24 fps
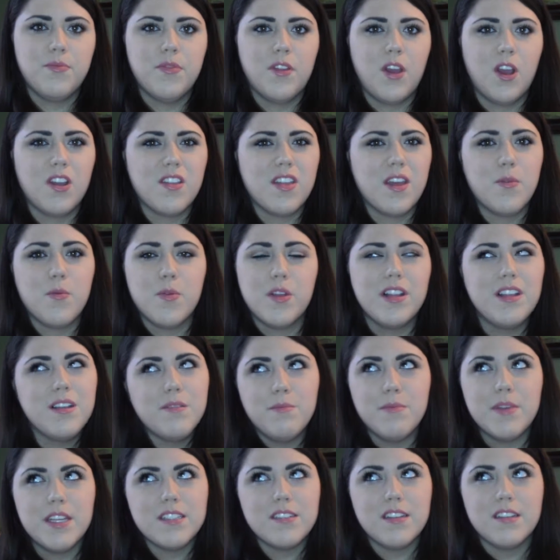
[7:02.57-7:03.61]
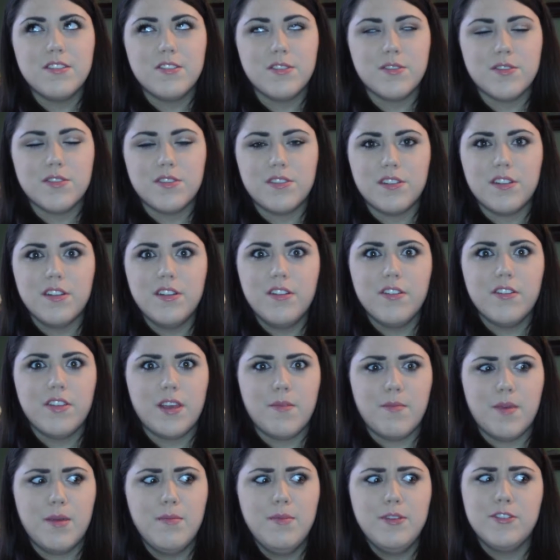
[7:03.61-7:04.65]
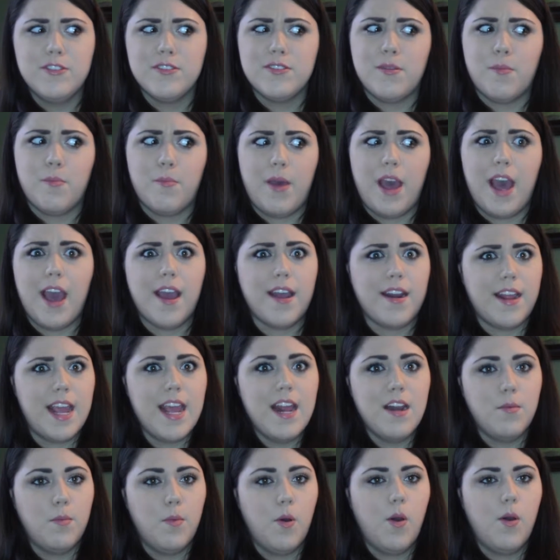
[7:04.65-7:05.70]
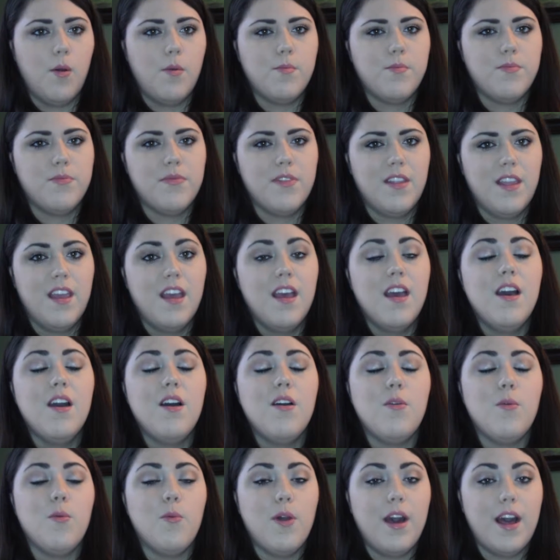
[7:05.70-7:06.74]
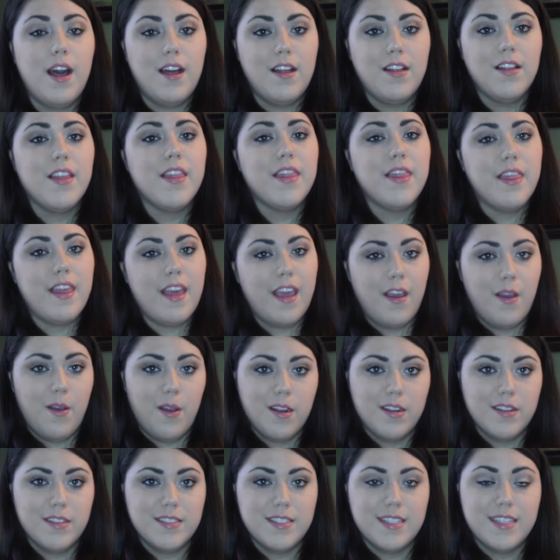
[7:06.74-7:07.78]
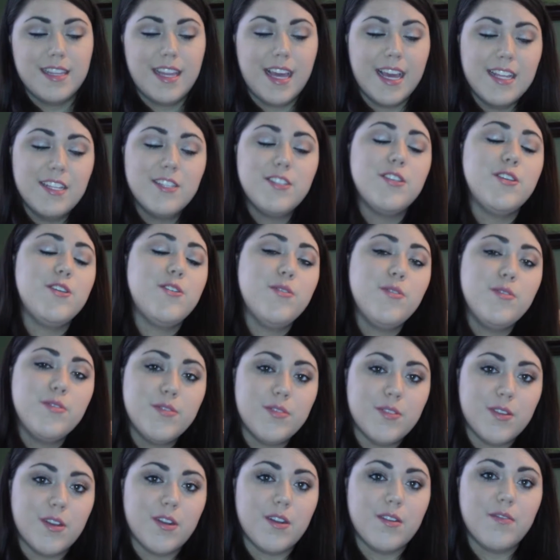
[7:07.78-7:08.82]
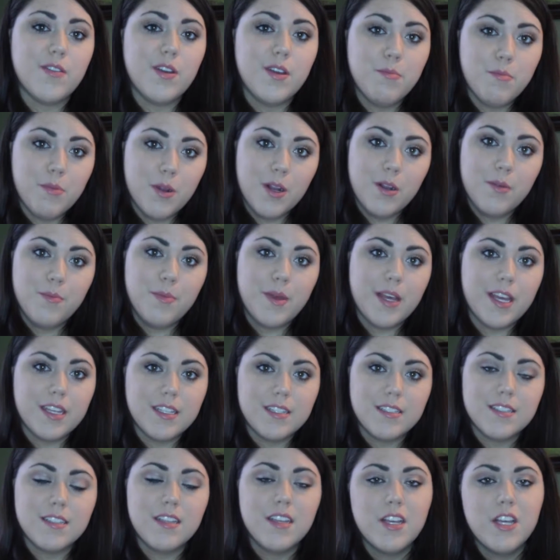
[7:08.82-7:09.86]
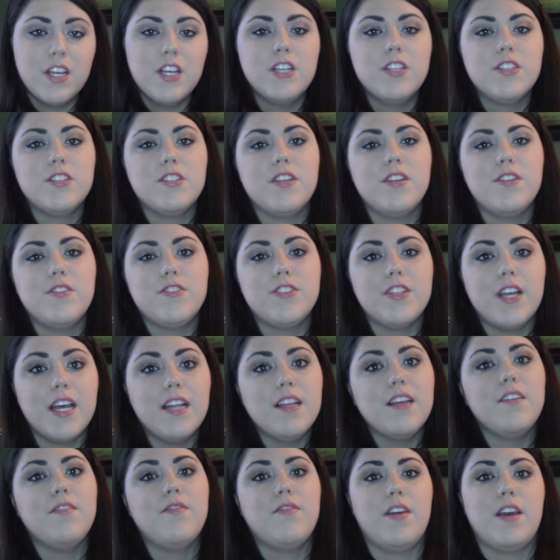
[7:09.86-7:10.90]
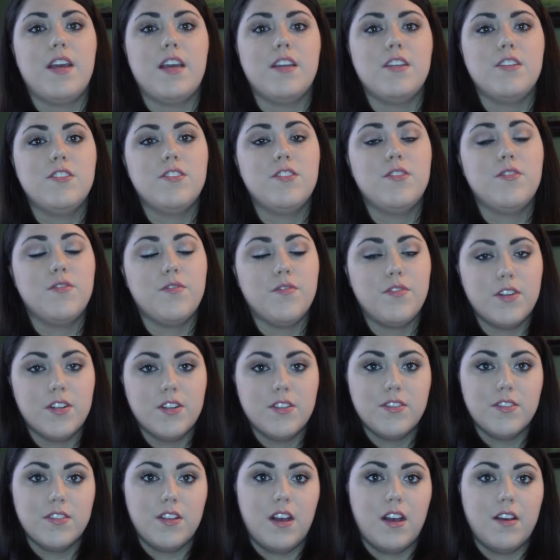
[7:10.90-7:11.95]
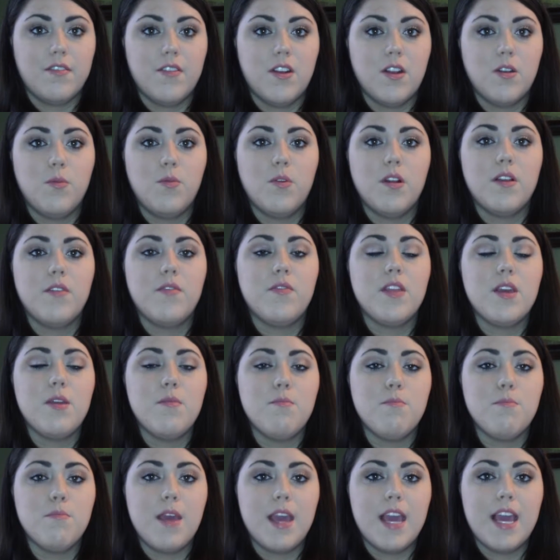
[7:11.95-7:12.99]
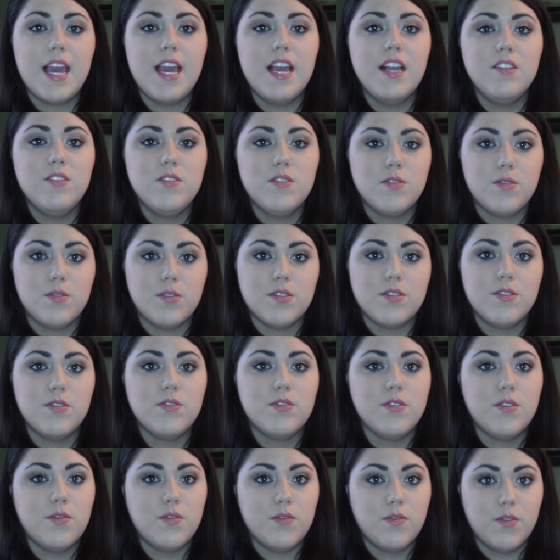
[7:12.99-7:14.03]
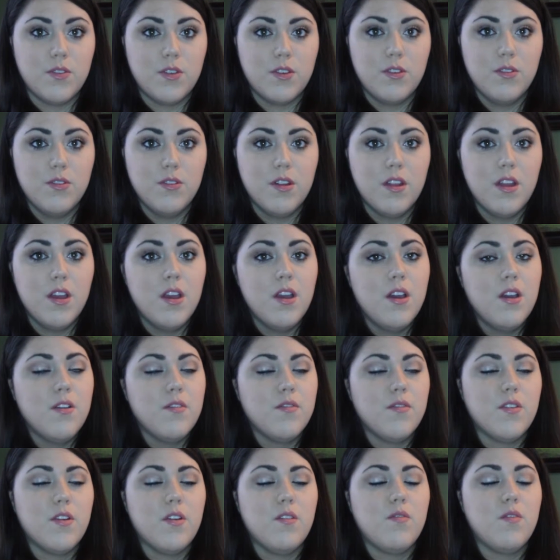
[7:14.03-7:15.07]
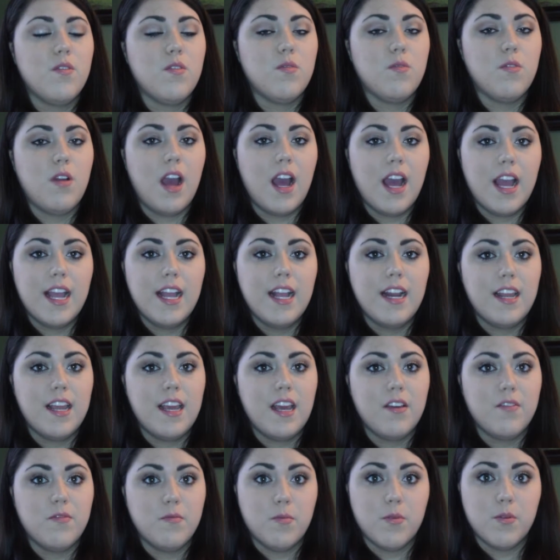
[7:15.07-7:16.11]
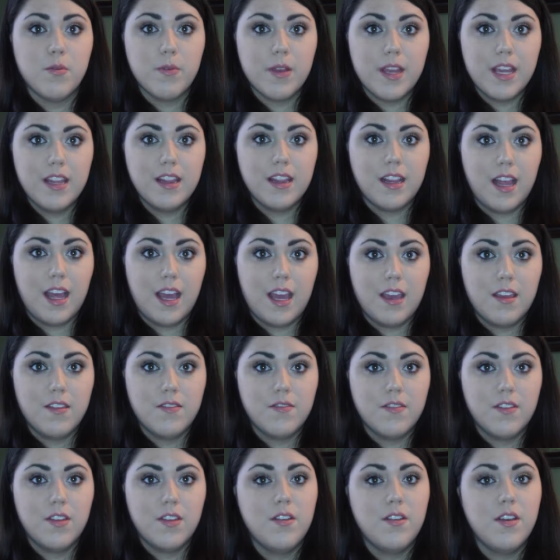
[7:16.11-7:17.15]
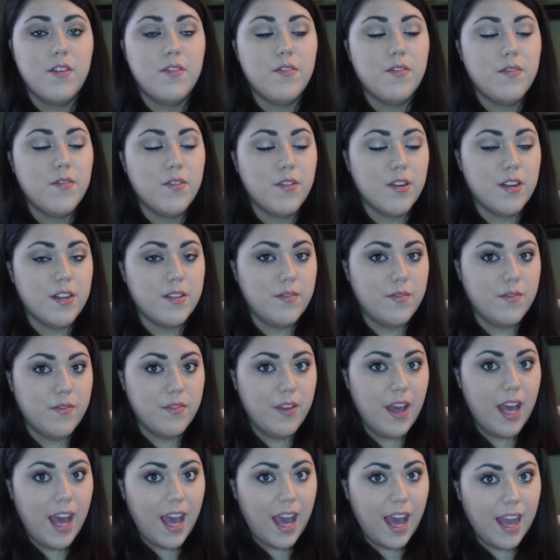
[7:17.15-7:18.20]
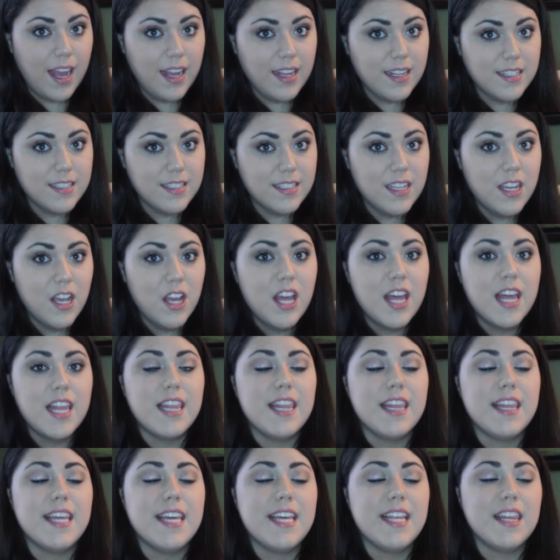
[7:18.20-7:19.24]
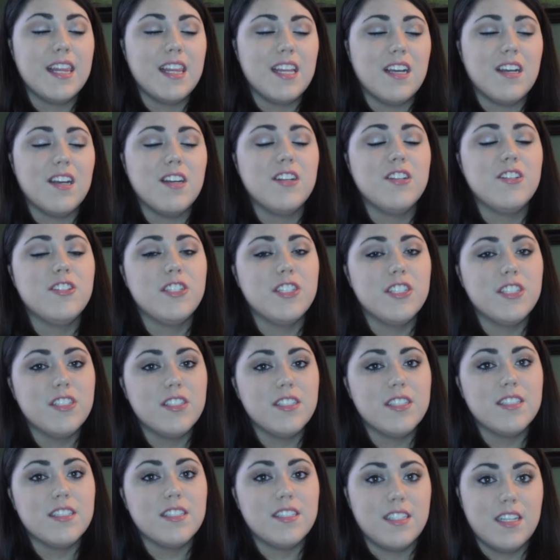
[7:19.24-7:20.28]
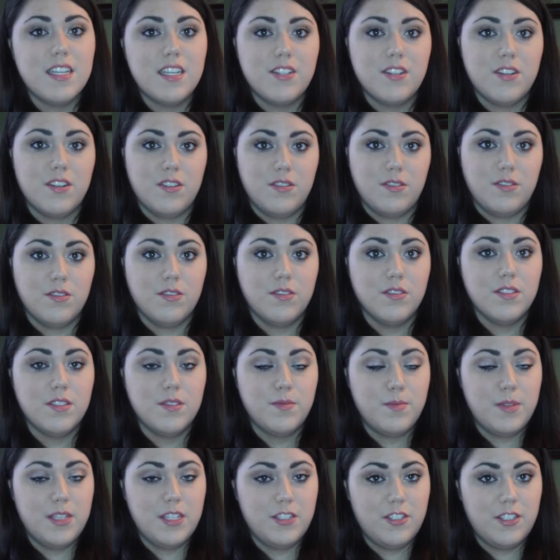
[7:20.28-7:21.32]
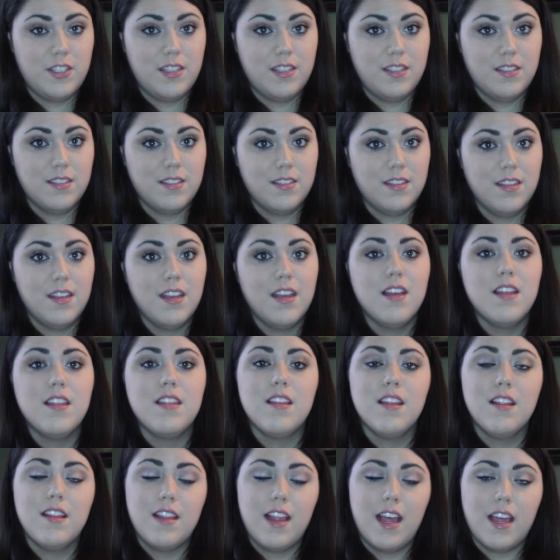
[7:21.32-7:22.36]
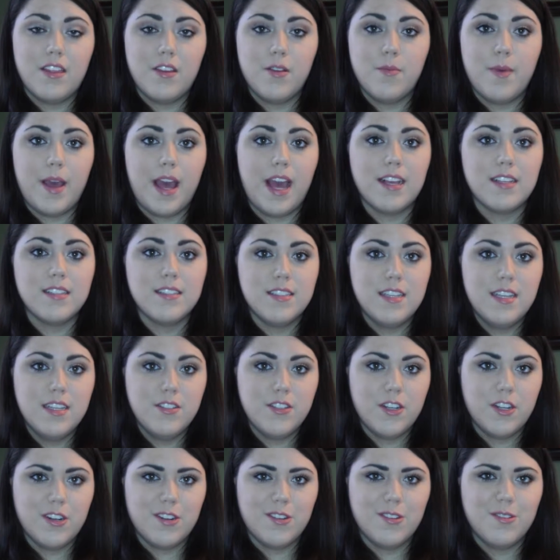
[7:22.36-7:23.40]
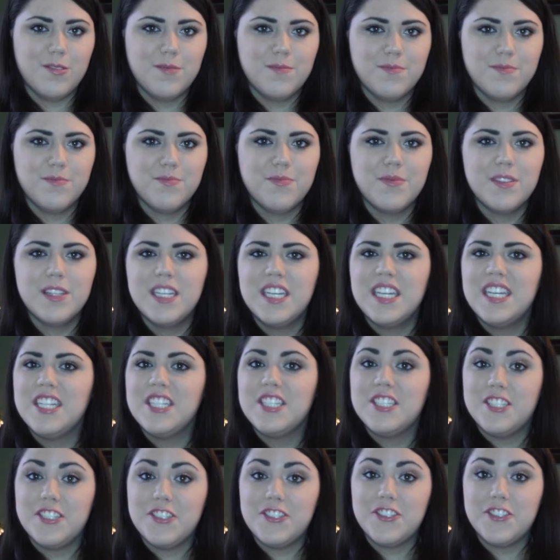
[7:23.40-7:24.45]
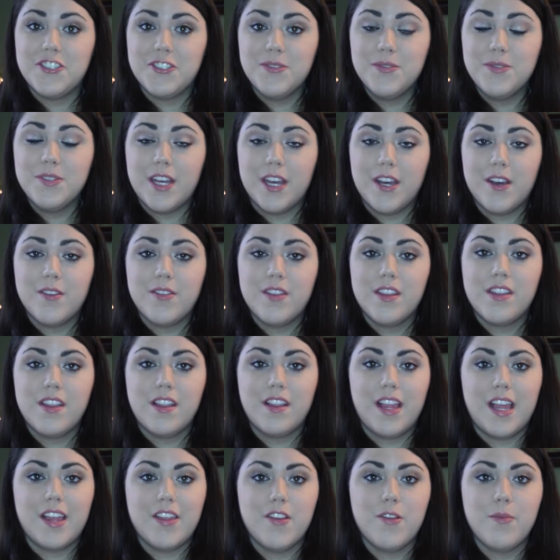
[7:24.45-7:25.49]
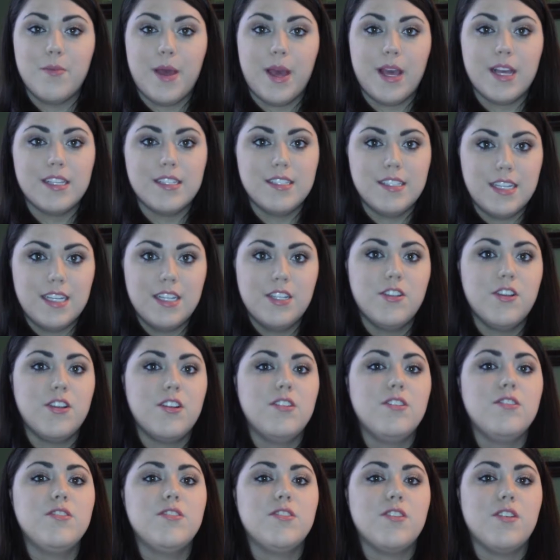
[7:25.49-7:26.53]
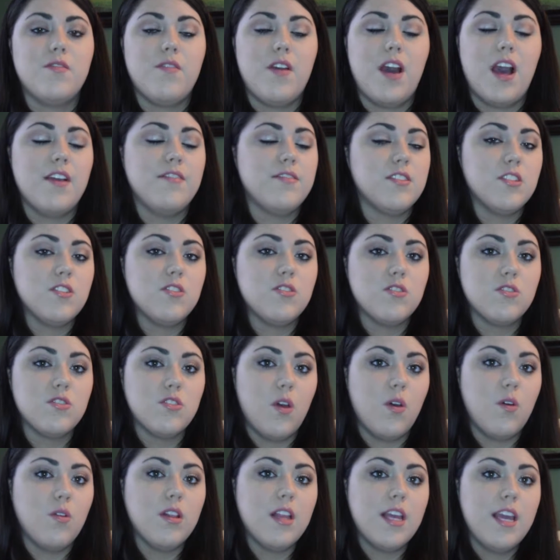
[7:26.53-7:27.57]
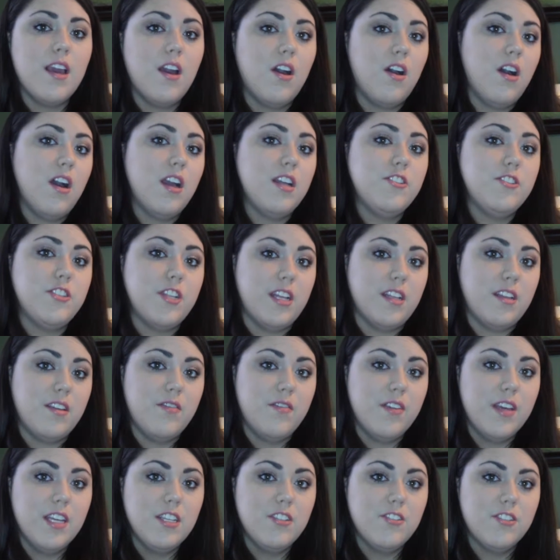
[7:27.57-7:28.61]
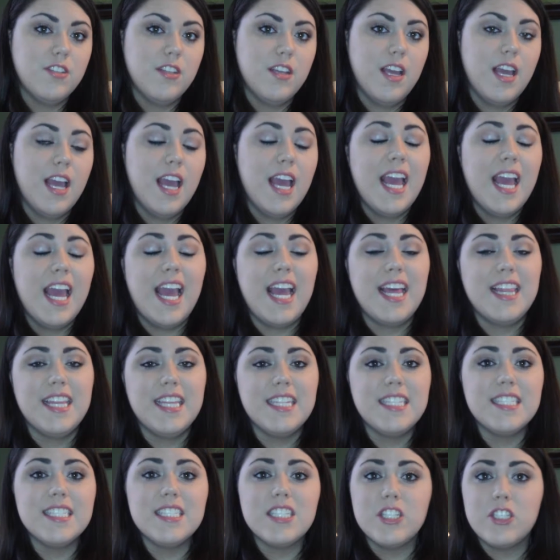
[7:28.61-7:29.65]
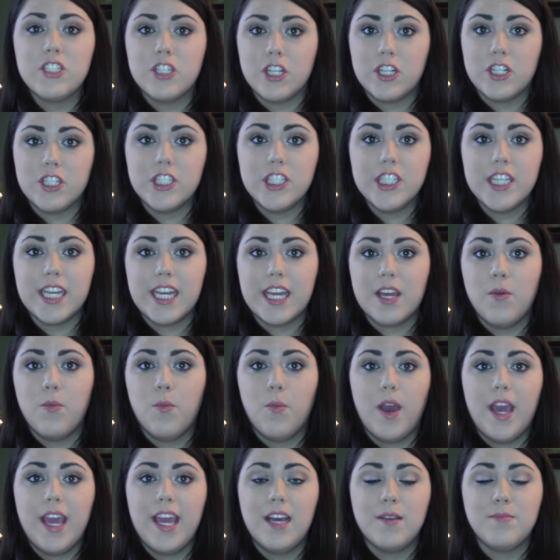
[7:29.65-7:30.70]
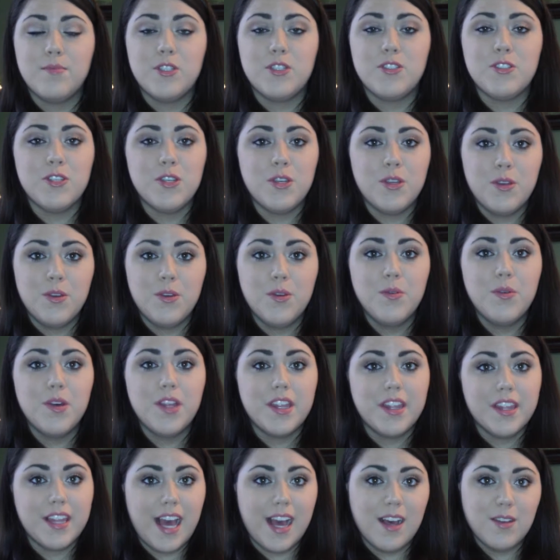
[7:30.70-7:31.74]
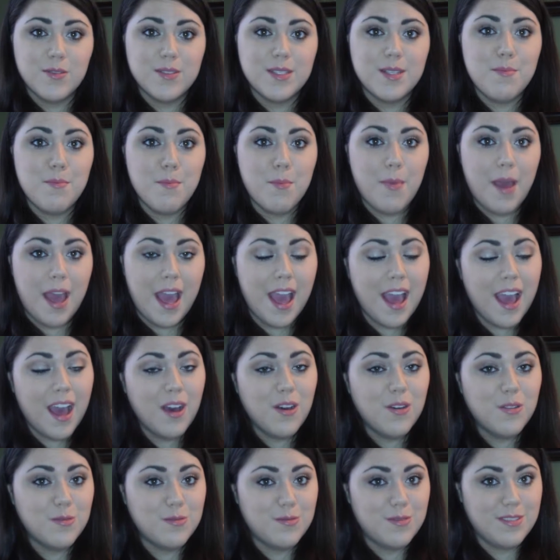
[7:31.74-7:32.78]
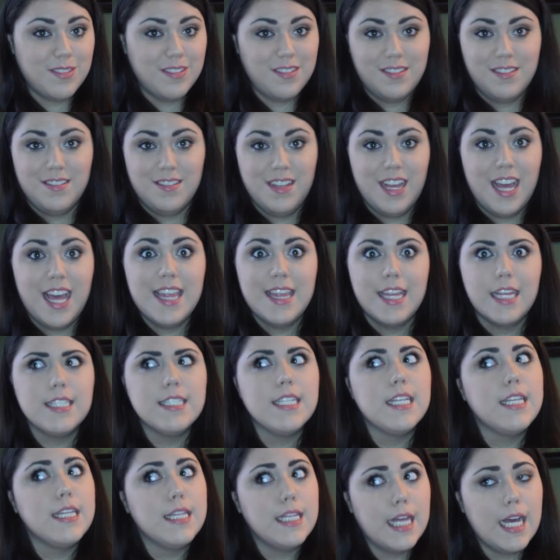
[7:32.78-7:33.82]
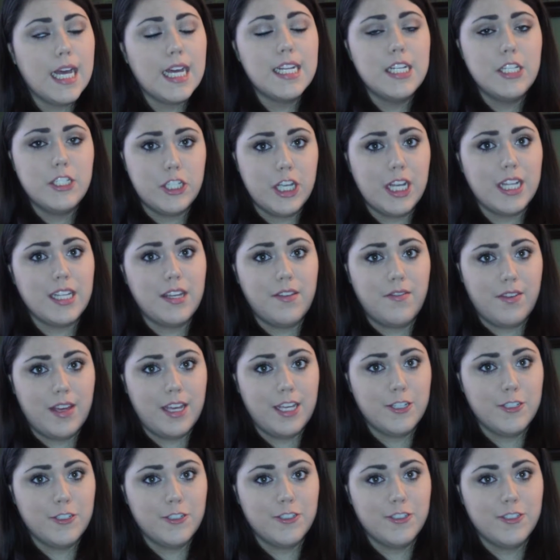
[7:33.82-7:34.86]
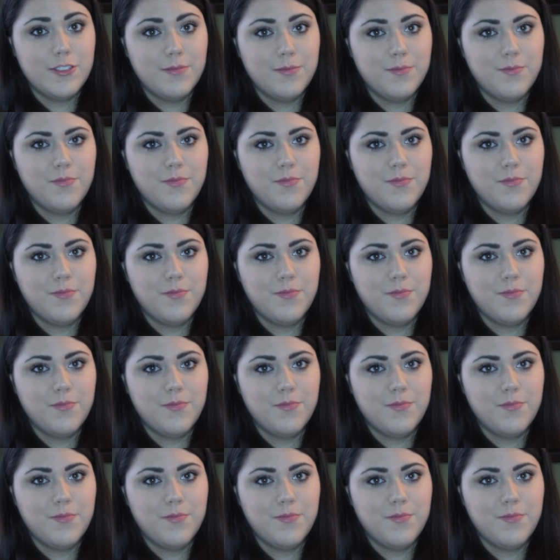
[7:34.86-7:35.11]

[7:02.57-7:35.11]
Are they really misunderstood or are they maybe just a bad animal? Well, they aren't. They do serve a purpose. So jellyfish, first off, are one of the main sources of food for a variety of marine life. For in fact, the largest sea turtle species, the leatherback sea turtle. Did you know that the leatherback sea turtle survives solely on jellyfish? And this is a turtle that can weigh up to 2,000 pounds. That's a lot of jellyfish.